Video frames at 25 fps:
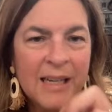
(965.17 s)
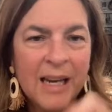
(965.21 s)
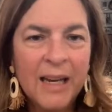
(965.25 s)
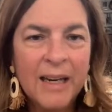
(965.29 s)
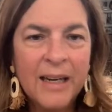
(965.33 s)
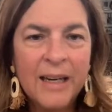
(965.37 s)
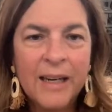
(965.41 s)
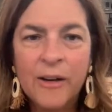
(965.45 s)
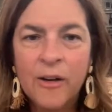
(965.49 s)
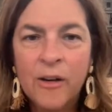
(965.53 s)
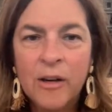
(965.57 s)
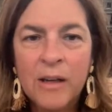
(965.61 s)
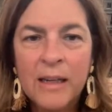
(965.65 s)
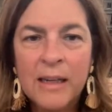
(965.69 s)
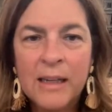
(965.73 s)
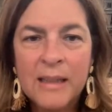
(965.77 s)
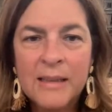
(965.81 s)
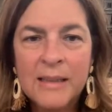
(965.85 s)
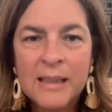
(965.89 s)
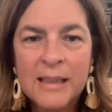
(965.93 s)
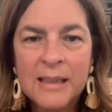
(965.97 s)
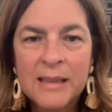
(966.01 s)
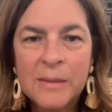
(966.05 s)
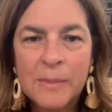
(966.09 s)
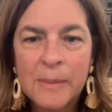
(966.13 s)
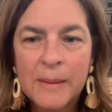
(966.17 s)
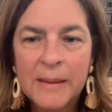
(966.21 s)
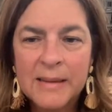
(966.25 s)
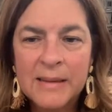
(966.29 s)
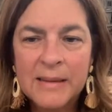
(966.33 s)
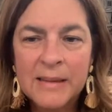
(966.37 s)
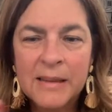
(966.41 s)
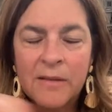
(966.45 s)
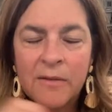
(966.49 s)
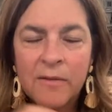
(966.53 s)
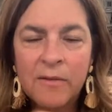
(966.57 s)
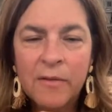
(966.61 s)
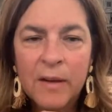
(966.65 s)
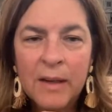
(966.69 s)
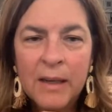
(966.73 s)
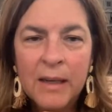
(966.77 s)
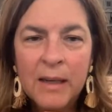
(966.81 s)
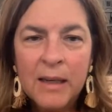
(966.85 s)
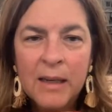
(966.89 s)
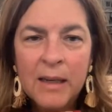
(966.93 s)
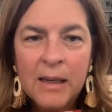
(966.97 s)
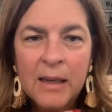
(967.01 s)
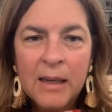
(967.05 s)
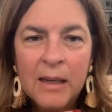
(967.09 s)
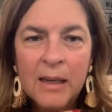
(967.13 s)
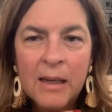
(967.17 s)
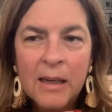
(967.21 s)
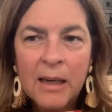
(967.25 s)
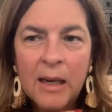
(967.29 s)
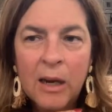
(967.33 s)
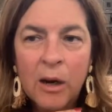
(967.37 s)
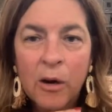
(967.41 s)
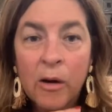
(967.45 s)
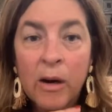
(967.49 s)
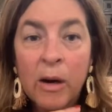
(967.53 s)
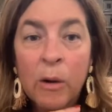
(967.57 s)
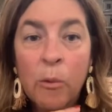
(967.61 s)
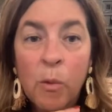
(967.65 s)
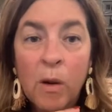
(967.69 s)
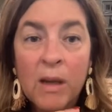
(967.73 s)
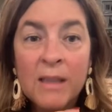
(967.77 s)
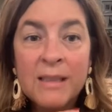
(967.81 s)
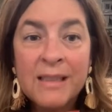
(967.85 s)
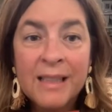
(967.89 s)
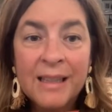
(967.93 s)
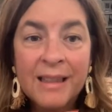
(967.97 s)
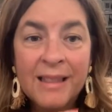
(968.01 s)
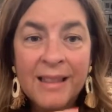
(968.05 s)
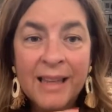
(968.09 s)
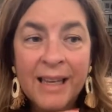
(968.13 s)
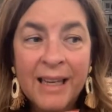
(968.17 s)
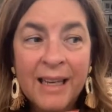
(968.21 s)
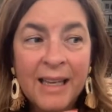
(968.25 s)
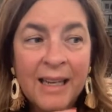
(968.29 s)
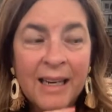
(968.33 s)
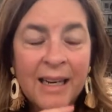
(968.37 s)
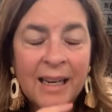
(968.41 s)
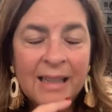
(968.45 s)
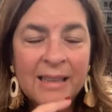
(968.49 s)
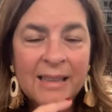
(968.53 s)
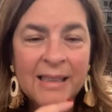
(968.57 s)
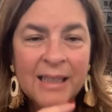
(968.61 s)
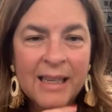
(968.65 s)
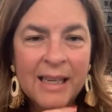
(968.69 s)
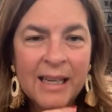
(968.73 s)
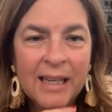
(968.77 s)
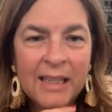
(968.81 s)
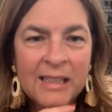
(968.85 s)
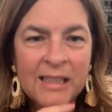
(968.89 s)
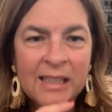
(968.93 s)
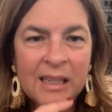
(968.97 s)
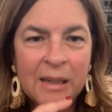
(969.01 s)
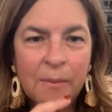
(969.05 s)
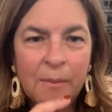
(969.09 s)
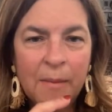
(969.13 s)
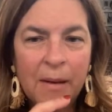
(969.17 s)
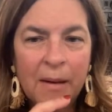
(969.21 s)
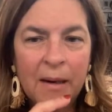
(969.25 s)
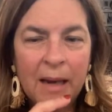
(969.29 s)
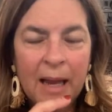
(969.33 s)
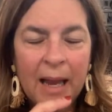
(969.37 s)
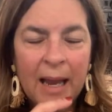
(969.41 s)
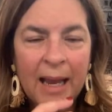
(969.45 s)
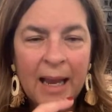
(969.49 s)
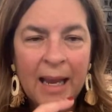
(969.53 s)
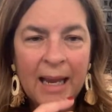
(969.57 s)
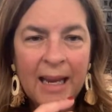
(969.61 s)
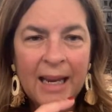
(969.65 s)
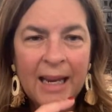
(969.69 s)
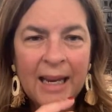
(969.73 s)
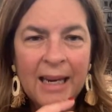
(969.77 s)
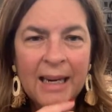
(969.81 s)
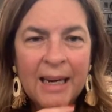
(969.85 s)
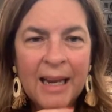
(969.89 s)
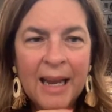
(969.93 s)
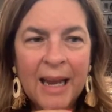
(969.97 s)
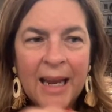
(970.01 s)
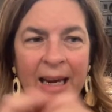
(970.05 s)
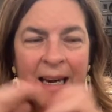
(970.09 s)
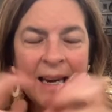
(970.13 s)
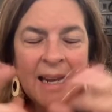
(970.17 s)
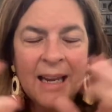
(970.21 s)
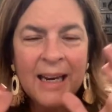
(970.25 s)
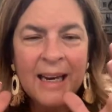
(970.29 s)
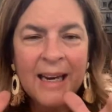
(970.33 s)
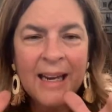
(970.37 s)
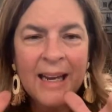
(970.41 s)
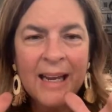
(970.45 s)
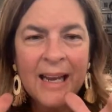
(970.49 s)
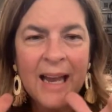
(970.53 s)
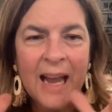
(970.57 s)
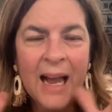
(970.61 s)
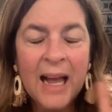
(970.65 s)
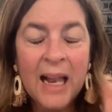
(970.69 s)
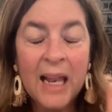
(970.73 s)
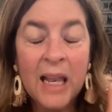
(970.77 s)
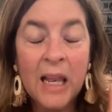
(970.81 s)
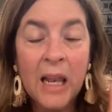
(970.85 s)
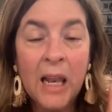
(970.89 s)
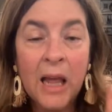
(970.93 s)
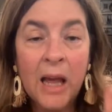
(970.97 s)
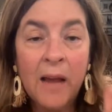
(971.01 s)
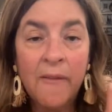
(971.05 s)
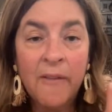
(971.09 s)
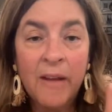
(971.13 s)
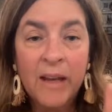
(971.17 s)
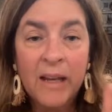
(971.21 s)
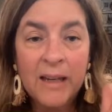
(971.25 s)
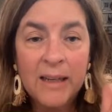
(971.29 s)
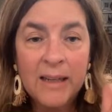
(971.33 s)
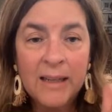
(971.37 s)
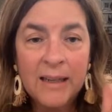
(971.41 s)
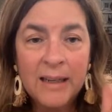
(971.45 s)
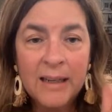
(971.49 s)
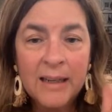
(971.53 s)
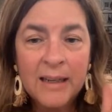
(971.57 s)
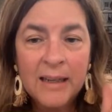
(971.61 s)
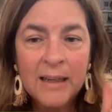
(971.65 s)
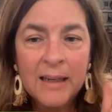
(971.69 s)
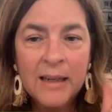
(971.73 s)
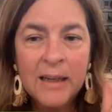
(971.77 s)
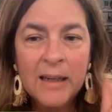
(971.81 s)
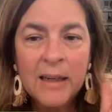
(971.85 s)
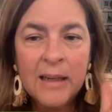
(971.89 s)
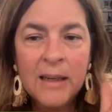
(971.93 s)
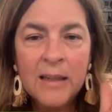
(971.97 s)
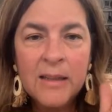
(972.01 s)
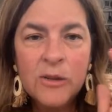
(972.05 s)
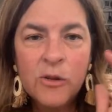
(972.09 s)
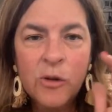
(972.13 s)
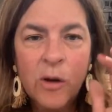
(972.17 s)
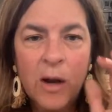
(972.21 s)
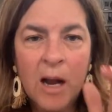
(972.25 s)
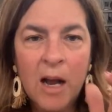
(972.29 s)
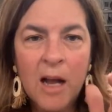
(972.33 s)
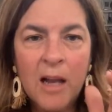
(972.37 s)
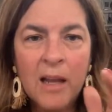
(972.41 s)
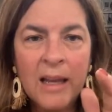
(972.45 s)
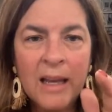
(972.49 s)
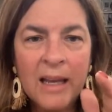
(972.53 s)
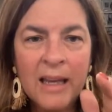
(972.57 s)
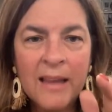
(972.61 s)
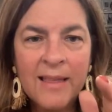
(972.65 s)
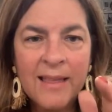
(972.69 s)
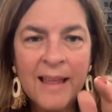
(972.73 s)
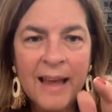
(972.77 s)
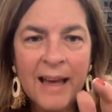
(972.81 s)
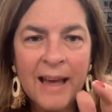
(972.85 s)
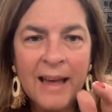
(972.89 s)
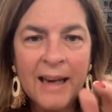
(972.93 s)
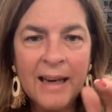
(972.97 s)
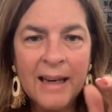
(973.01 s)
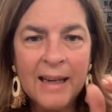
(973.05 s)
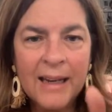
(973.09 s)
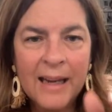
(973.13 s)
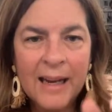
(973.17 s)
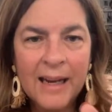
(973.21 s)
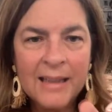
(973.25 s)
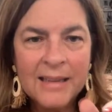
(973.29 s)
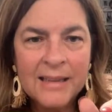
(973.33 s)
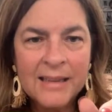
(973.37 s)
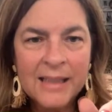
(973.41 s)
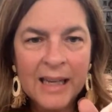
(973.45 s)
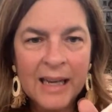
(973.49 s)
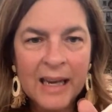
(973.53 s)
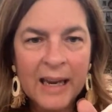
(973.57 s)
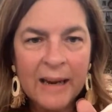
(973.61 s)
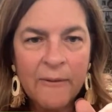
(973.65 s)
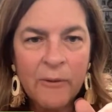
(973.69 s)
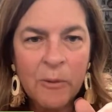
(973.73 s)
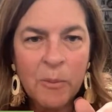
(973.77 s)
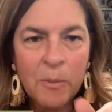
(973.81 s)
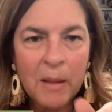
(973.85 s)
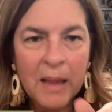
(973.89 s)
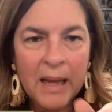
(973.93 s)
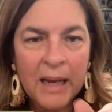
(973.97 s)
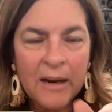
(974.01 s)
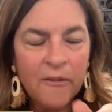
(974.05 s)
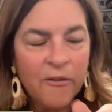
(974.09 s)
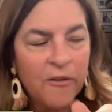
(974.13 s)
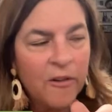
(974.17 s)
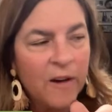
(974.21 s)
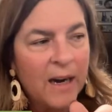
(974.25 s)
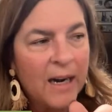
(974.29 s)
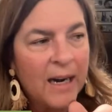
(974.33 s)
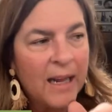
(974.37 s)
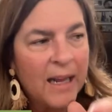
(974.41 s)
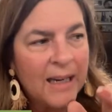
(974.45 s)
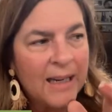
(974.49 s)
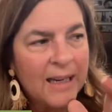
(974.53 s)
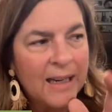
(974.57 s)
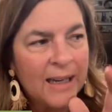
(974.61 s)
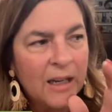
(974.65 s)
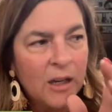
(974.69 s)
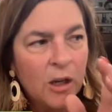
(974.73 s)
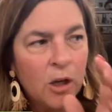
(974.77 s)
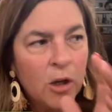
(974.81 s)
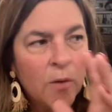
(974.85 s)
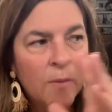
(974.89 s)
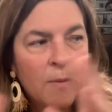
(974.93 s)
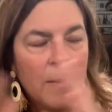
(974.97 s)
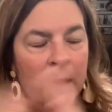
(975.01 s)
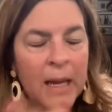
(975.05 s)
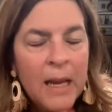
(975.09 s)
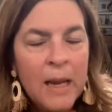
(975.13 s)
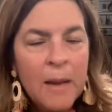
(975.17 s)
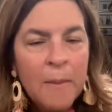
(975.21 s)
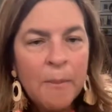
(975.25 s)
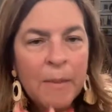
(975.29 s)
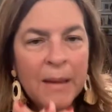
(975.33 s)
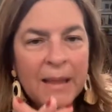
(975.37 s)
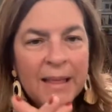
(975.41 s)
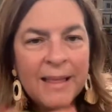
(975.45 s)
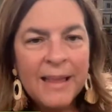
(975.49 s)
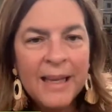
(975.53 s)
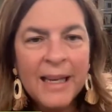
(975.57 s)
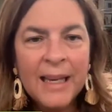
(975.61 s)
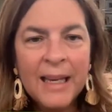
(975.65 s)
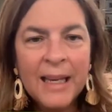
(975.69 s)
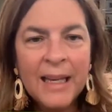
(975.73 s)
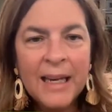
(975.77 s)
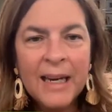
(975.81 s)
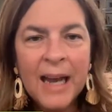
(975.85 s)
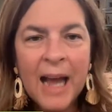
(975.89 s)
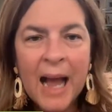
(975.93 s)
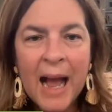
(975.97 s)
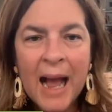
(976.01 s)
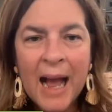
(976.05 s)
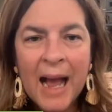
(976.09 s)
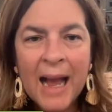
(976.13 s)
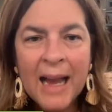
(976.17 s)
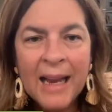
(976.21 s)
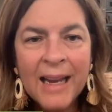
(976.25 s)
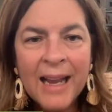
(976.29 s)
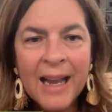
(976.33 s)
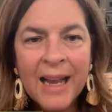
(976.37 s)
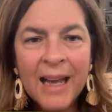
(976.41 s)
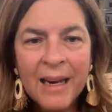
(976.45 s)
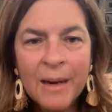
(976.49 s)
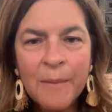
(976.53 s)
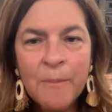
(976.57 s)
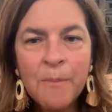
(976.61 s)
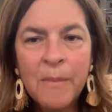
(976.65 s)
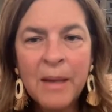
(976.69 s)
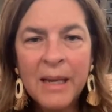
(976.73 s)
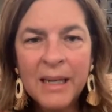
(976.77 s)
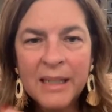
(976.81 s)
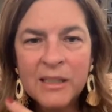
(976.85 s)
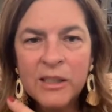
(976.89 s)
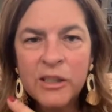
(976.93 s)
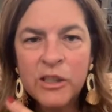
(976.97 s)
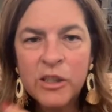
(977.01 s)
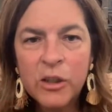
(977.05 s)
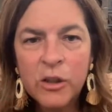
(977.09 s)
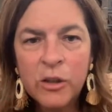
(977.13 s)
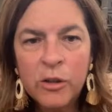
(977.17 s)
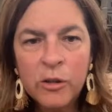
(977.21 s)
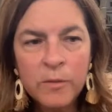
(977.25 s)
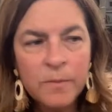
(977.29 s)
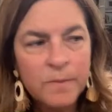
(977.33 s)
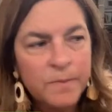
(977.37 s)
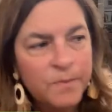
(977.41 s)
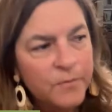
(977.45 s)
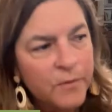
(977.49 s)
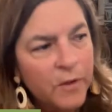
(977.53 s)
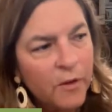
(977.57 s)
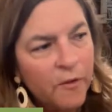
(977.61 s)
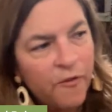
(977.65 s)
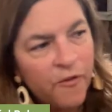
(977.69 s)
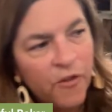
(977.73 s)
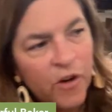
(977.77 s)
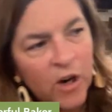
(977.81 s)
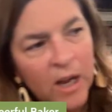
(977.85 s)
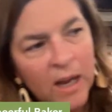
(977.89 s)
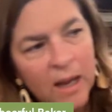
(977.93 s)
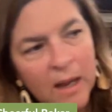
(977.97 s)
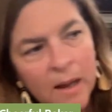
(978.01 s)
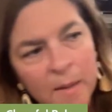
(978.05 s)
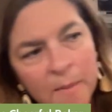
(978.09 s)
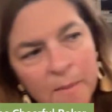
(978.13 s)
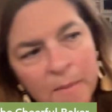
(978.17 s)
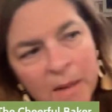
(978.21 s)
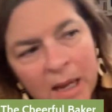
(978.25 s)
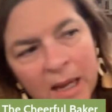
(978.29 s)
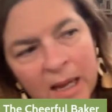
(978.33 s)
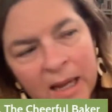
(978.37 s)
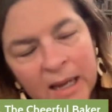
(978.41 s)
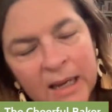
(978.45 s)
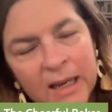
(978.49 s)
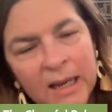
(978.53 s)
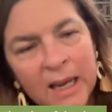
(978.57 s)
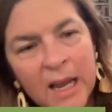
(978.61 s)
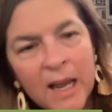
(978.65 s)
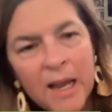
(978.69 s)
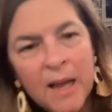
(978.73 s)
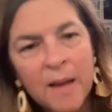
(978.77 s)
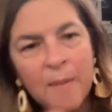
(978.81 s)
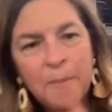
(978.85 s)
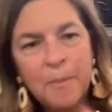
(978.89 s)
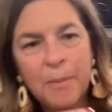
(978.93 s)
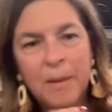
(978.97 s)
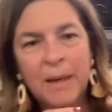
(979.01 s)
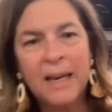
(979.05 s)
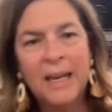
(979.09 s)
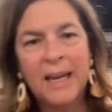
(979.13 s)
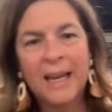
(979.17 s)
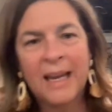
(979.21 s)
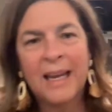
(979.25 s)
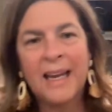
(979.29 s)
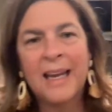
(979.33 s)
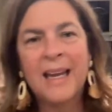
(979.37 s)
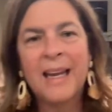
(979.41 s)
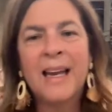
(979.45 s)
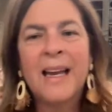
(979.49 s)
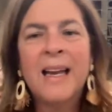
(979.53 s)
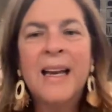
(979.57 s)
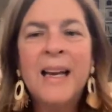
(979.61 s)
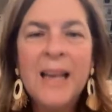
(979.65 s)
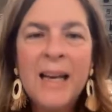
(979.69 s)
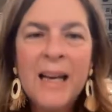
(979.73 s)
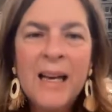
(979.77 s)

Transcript: not nearly as expensive, or it wasn't then, as a KitchenAid, and I love it. So I'll link that in case they have a Black Friday deal. But then I got a mixer from a company